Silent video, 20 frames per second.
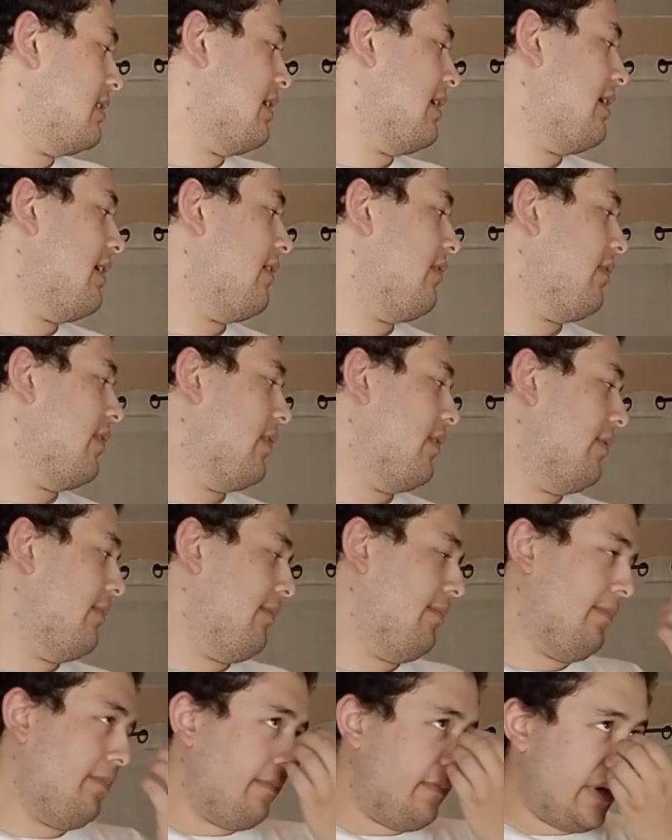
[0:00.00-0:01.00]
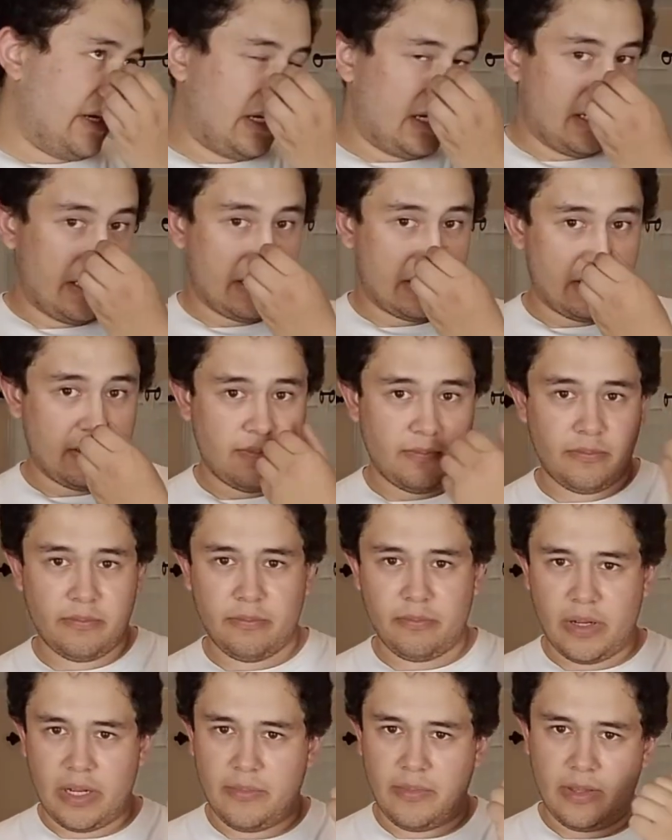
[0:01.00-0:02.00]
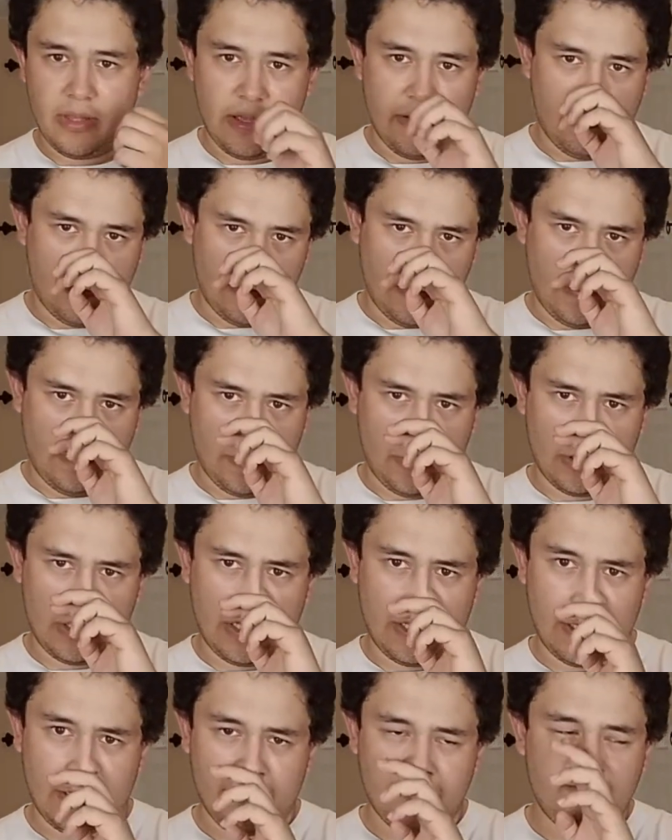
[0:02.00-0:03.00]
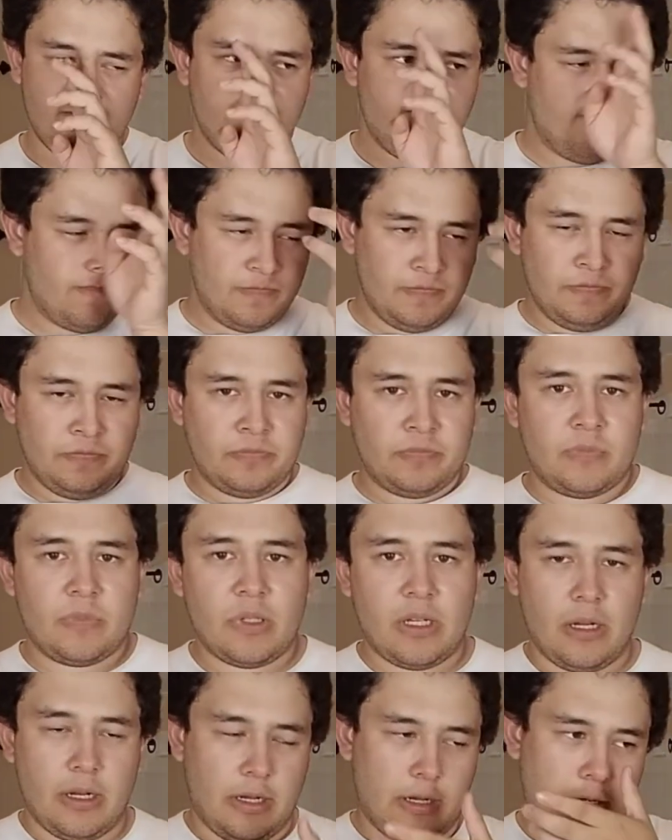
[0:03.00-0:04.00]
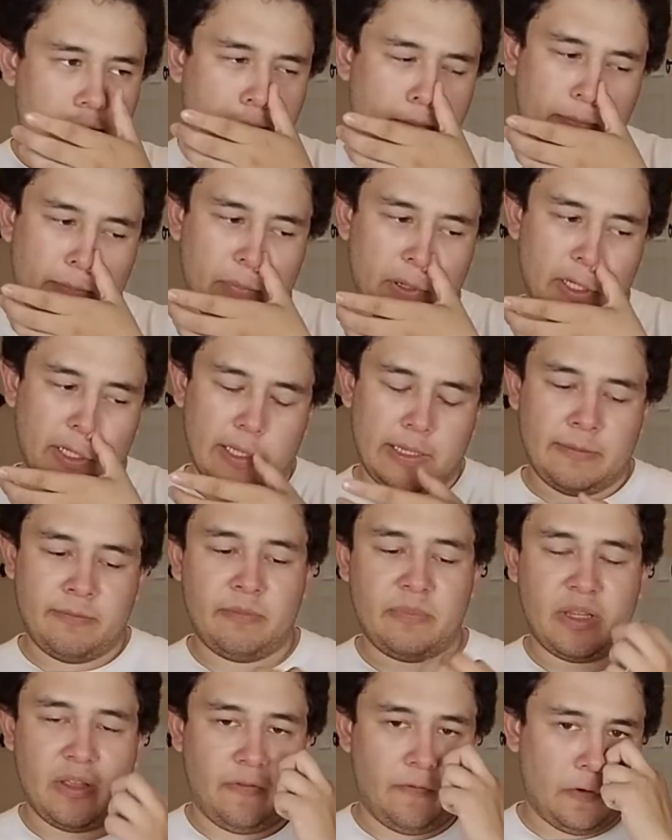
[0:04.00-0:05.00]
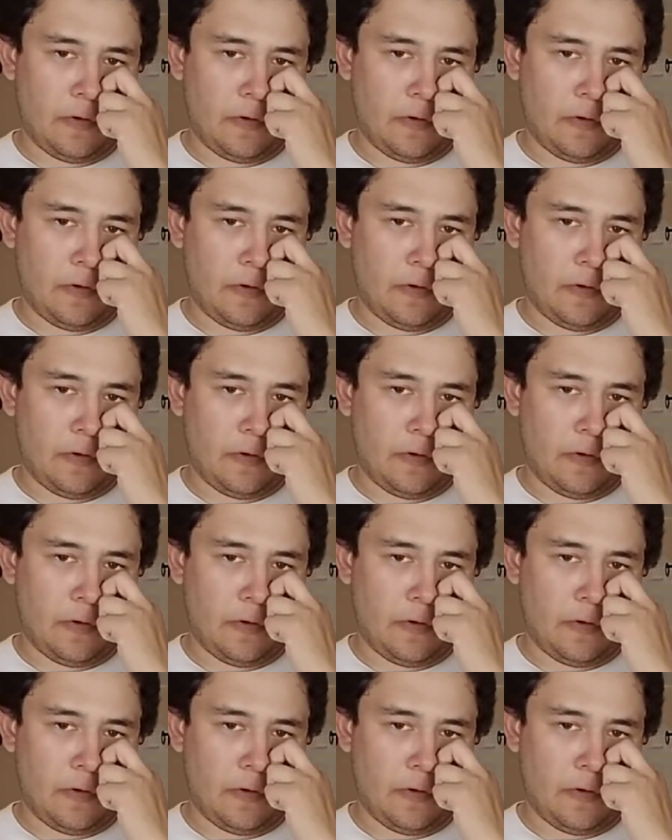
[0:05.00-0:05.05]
to have my cousin buy me that for my birthday, but the